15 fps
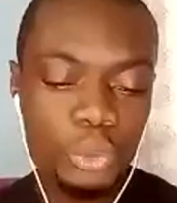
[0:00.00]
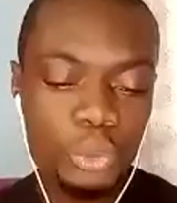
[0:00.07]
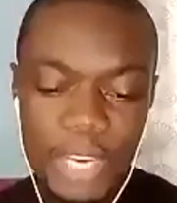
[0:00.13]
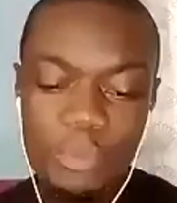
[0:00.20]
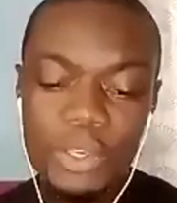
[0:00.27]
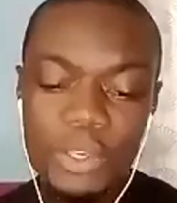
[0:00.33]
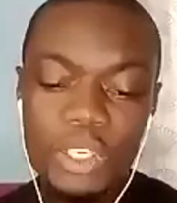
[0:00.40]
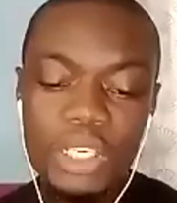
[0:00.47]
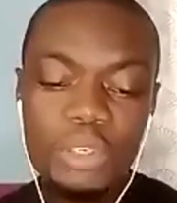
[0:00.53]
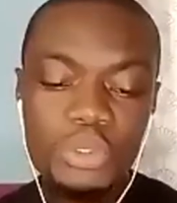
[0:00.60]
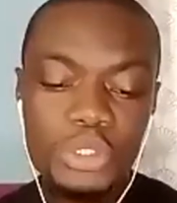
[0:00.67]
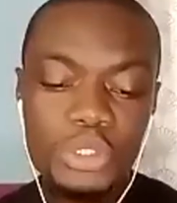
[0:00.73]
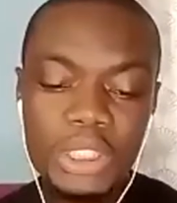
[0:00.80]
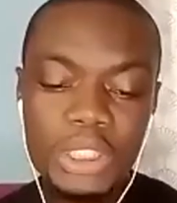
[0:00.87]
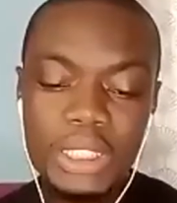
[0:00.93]
Her
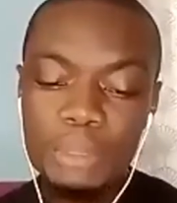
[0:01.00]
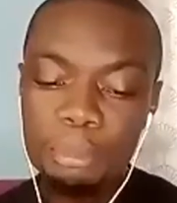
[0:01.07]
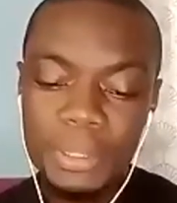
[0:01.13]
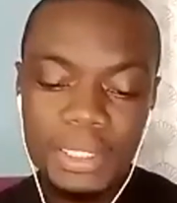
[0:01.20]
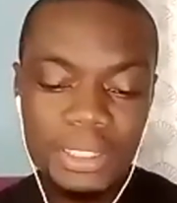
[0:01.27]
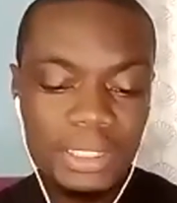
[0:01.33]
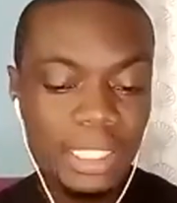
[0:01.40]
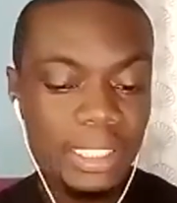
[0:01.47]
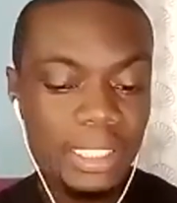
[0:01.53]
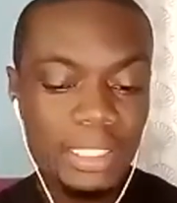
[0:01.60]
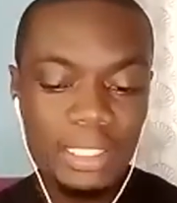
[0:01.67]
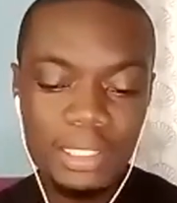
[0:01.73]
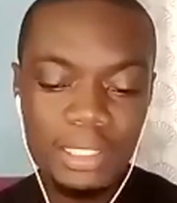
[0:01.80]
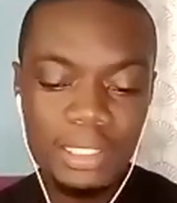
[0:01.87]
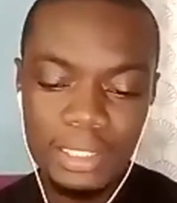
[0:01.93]
wrinkles deepened
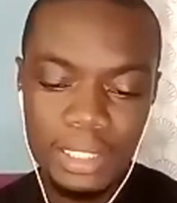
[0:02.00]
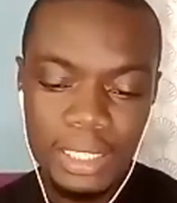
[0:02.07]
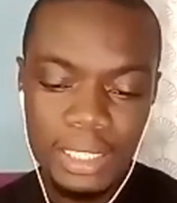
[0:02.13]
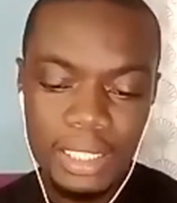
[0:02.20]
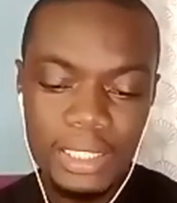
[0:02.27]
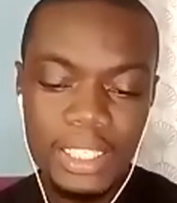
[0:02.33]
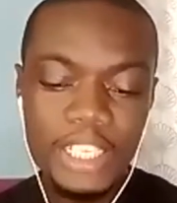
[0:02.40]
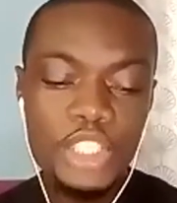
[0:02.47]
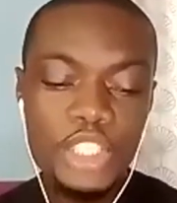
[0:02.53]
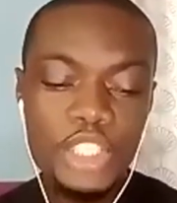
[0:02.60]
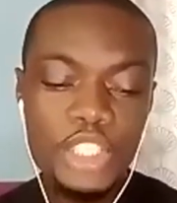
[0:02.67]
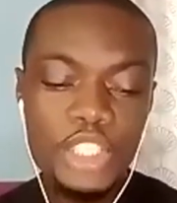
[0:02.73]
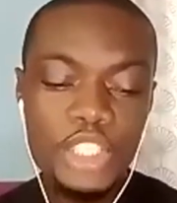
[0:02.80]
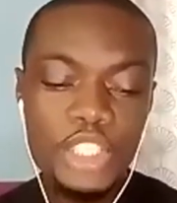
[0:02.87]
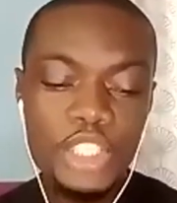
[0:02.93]
suddenly. The
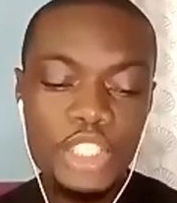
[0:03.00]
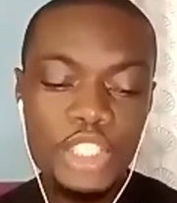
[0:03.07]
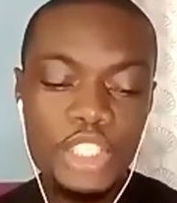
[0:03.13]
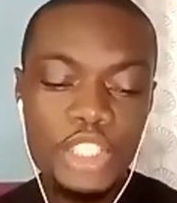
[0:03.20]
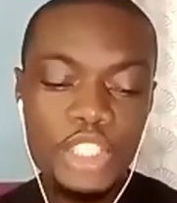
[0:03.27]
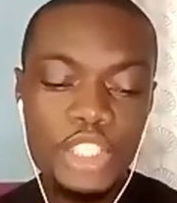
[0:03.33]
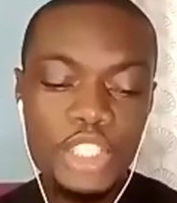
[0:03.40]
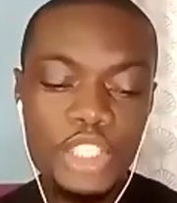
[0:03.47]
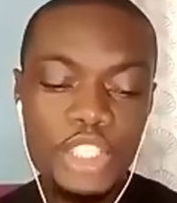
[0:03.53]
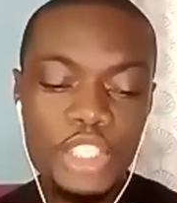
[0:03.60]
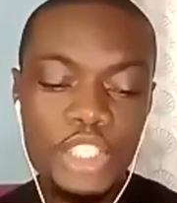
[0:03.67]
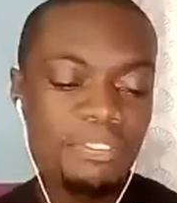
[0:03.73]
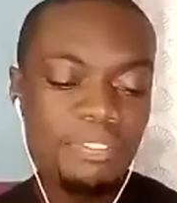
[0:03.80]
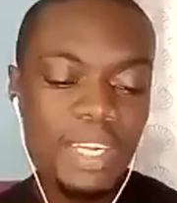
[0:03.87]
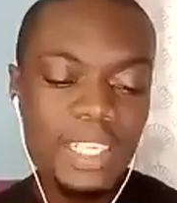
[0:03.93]
usual beautiful look in
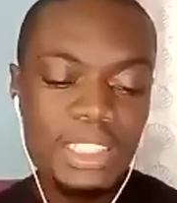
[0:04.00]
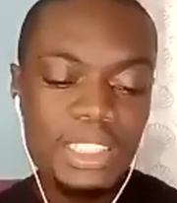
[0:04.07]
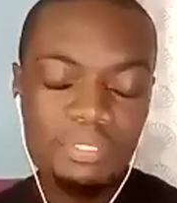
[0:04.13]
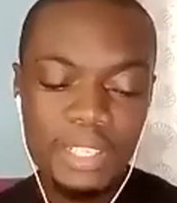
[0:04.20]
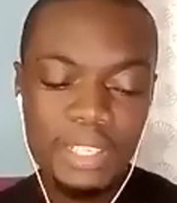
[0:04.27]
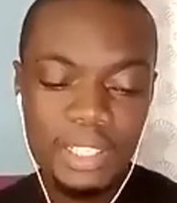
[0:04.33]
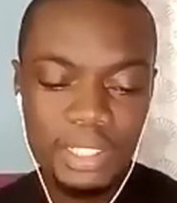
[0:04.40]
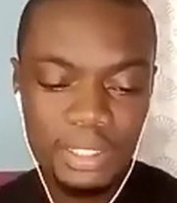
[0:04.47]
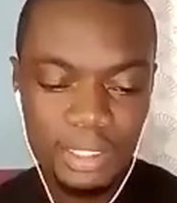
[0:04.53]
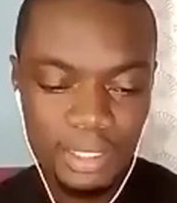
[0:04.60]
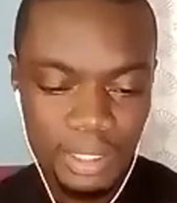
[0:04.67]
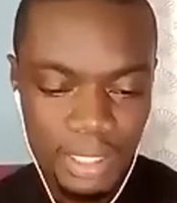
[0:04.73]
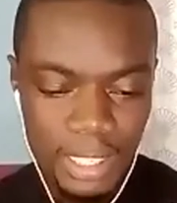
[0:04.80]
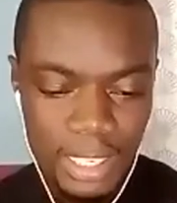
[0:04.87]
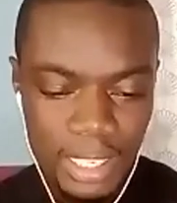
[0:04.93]
her face faded.
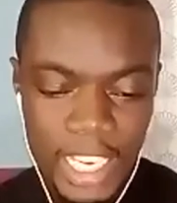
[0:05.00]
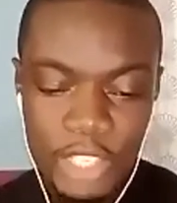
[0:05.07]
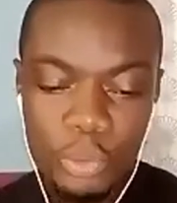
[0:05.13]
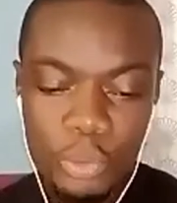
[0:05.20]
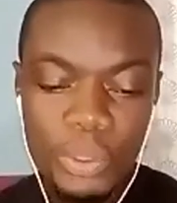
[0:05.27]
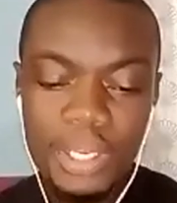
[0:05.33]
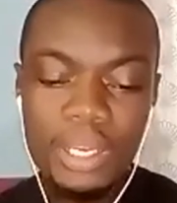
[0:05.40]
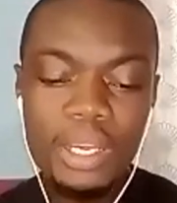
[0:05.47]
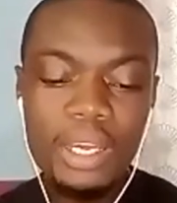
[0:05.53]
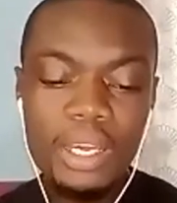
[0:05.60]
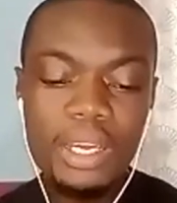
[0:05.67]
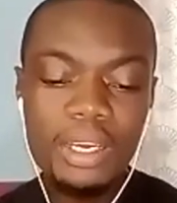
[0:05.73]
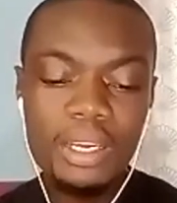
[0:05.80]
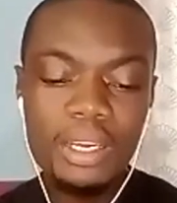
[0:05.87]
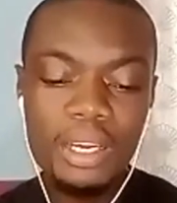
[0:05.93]
Her gray
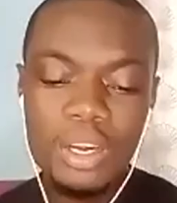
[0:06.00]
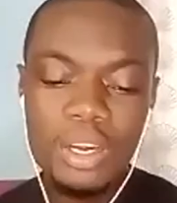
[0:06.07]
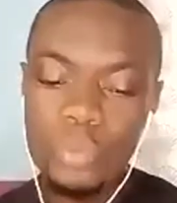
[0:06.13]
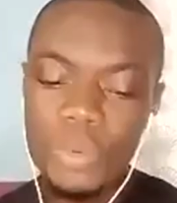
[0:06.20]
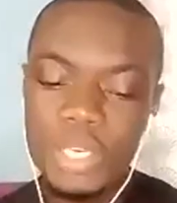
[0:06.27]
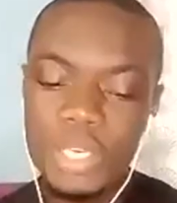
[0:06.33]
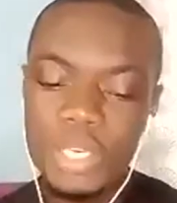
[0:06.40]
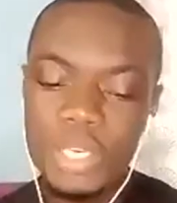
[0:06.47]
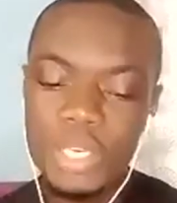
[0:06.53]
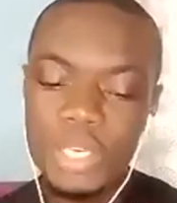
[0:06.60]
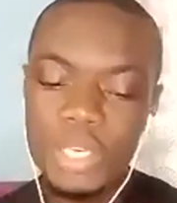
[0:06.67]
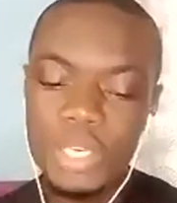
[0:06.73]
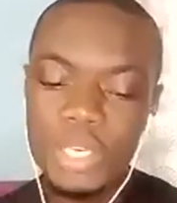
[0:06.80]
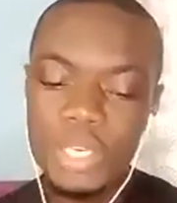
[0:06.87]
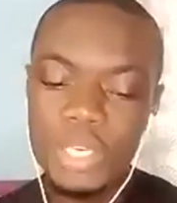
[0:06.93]
hair were the
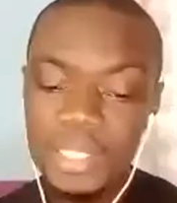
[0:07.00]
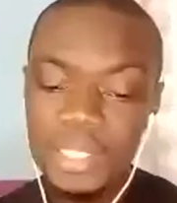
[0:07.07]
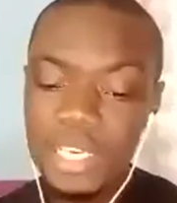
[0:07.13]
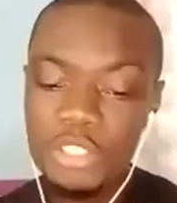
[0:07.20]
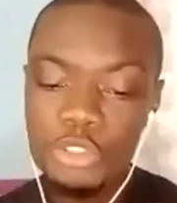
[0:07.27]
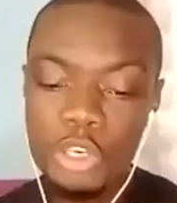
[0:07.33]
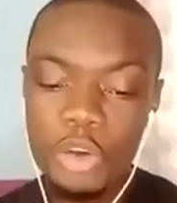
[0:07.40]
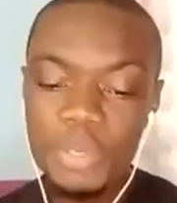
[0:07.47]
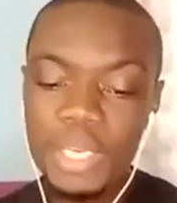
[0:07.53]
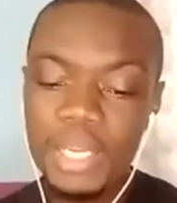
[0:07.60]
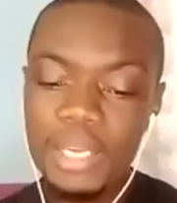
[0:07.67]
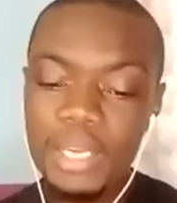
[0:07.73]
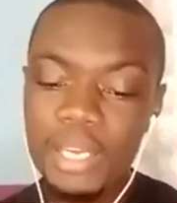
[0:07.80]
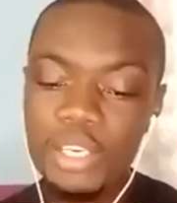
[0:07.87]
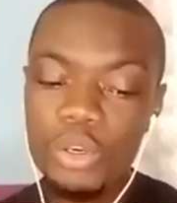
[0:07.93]
only thing that
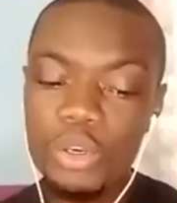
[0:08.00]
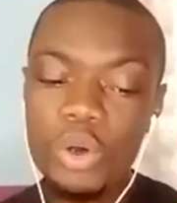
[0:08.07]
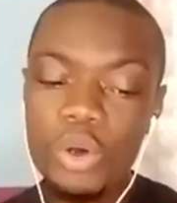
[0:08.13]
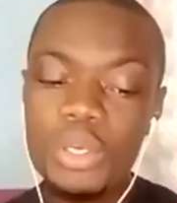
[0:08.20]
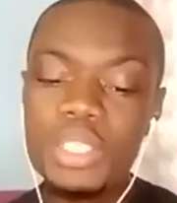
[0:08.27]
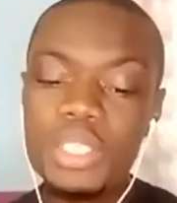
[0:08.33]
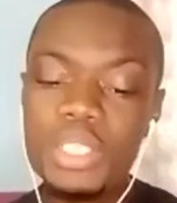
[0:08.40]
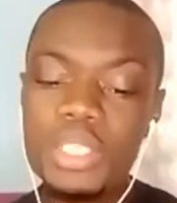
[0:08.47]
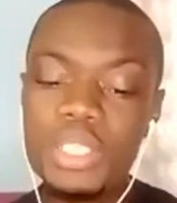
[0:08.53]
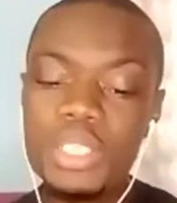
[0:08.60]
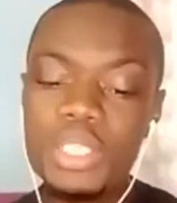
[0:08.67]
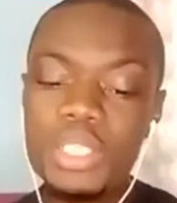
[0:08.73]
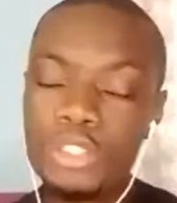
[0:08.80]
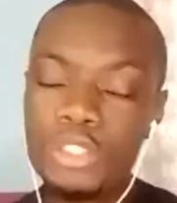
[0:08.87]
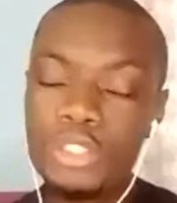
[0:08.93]
crowned her head on
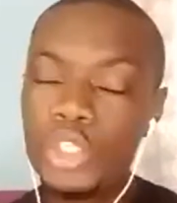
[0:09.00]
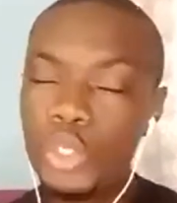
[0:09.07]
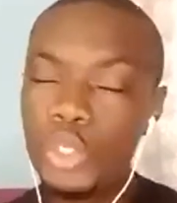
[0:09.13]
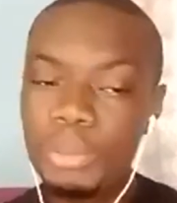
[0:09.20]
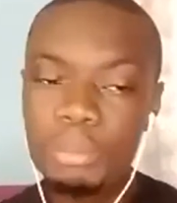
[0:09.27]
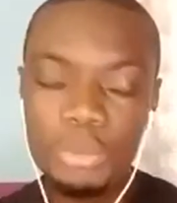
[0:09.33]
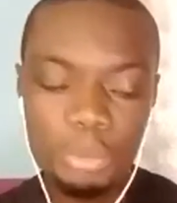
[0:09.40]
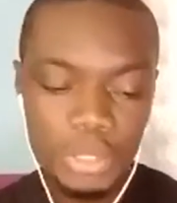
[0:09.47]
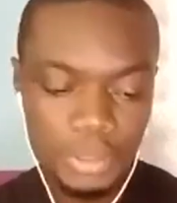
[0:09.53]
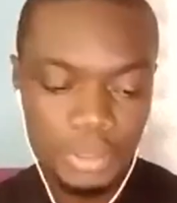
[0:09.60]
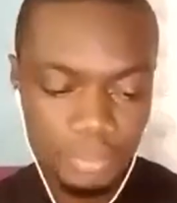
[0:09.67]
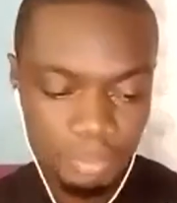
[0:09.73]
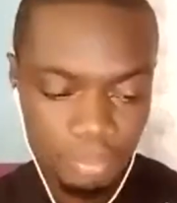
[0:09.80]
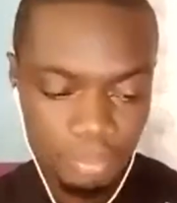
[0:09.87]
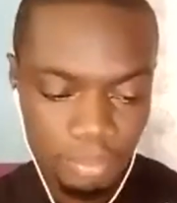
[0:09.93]
this gloomy moment.